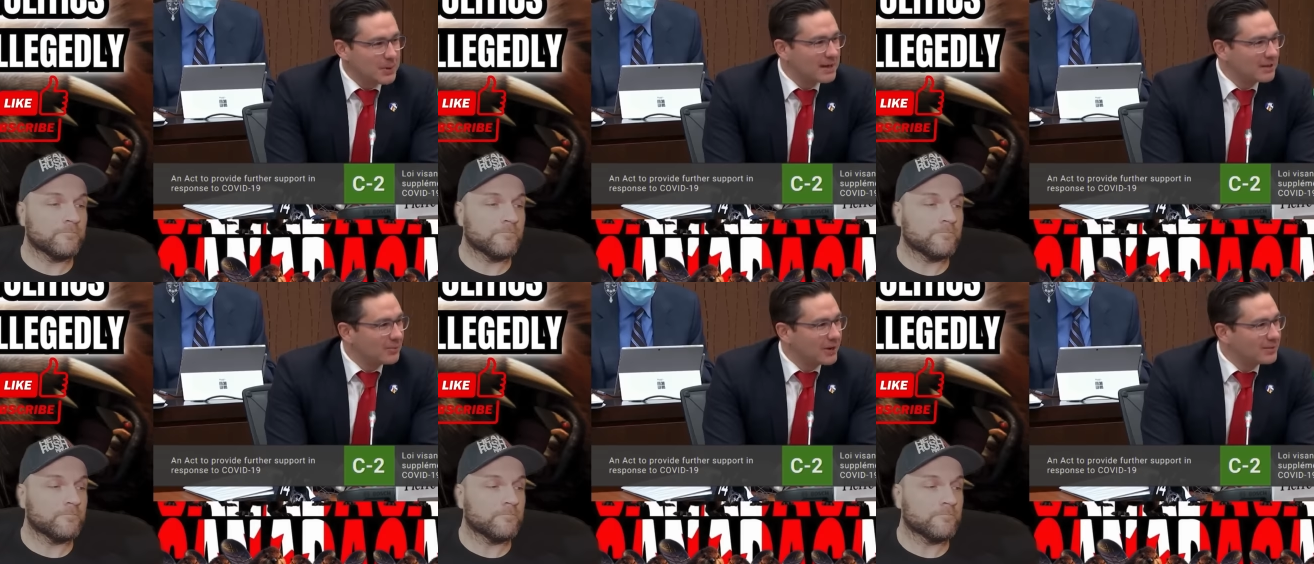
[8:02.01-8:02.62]
Speaker 1: they're
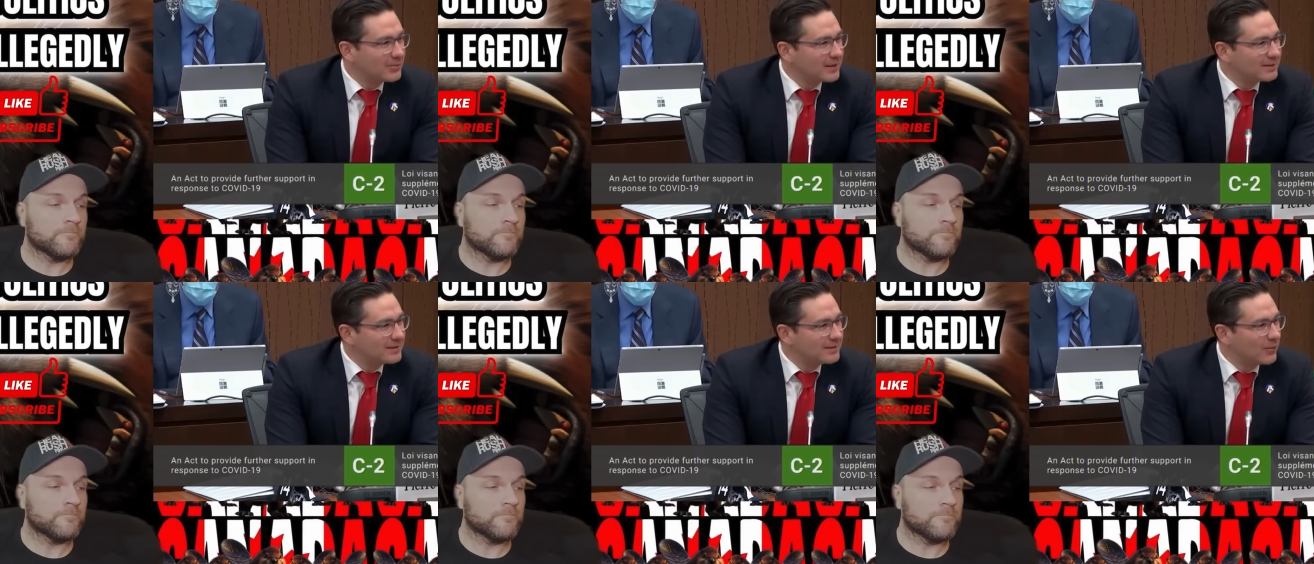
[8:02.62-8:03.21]
spending the money, but
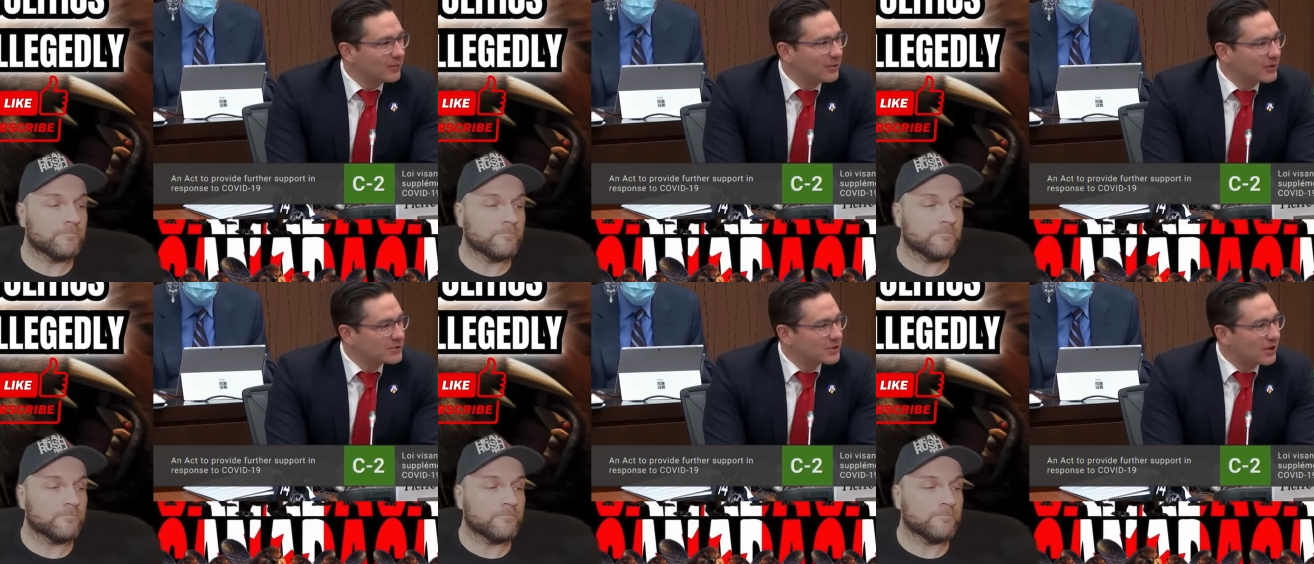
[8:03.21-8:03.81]
no one
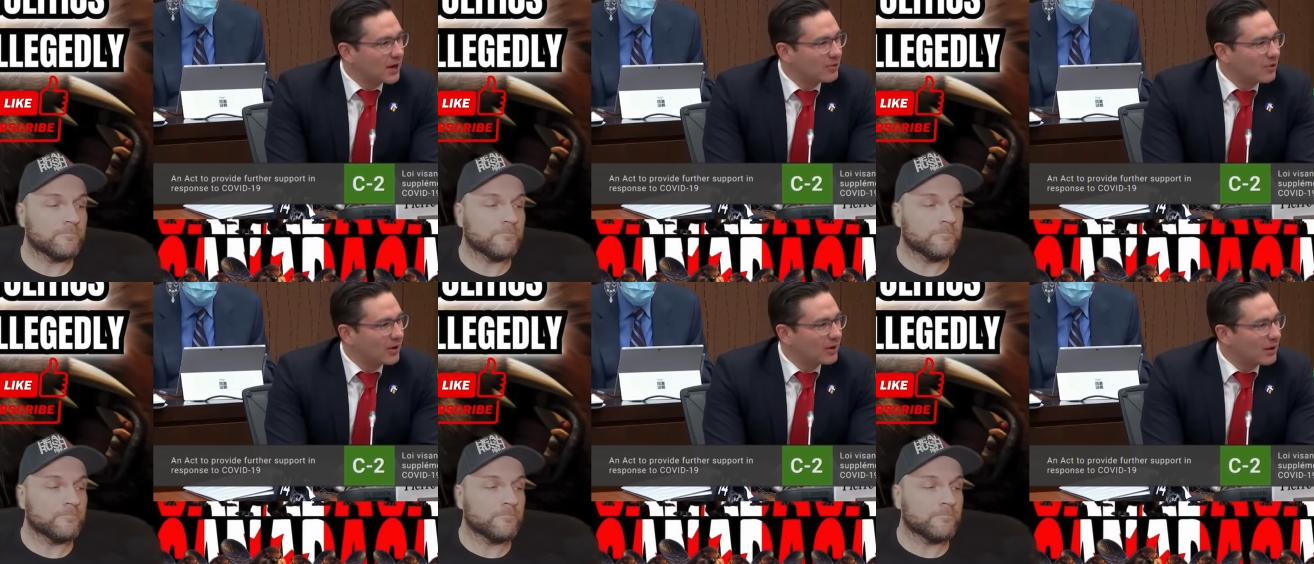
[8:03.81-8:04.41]
wants to talk
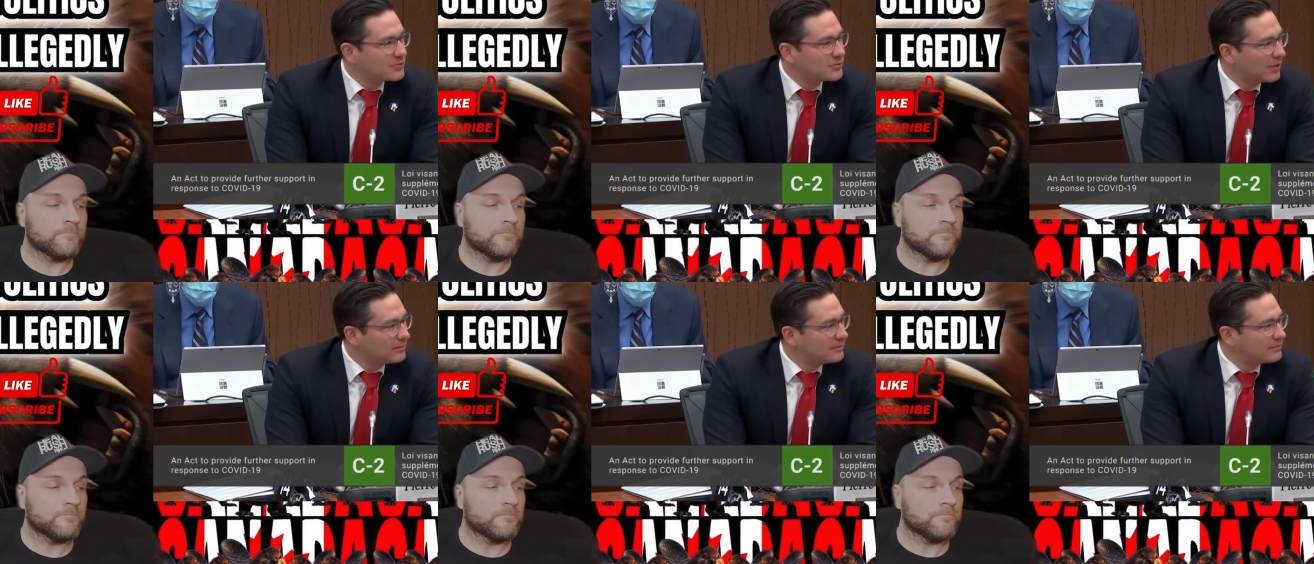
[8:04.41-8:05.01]
about where it comes
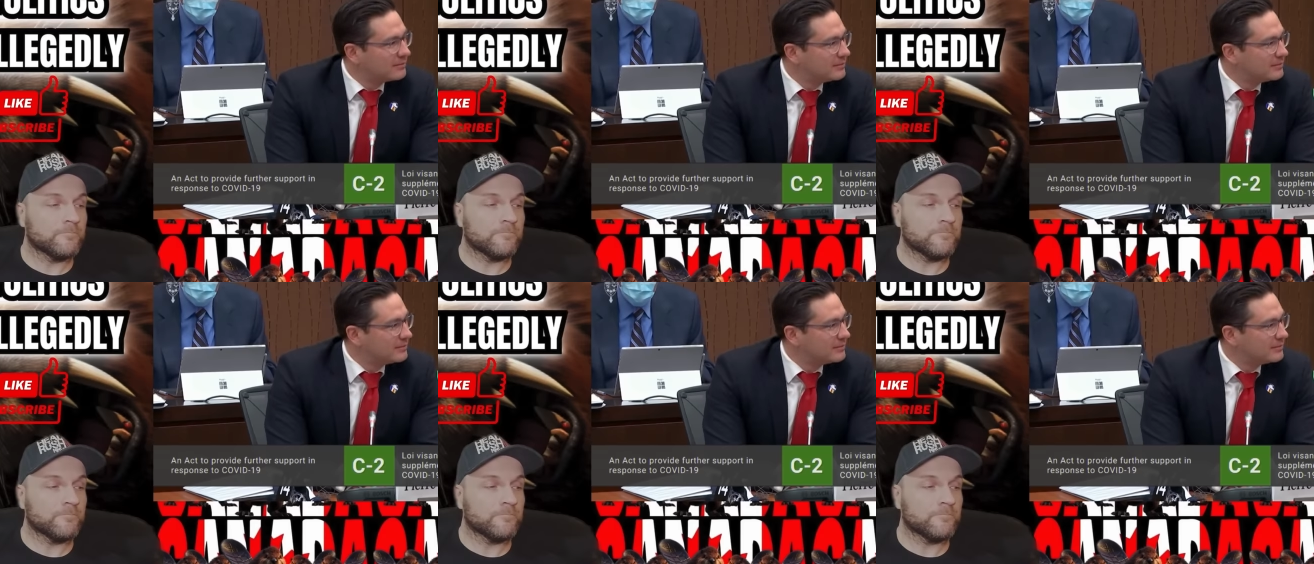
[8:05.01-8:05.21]
from.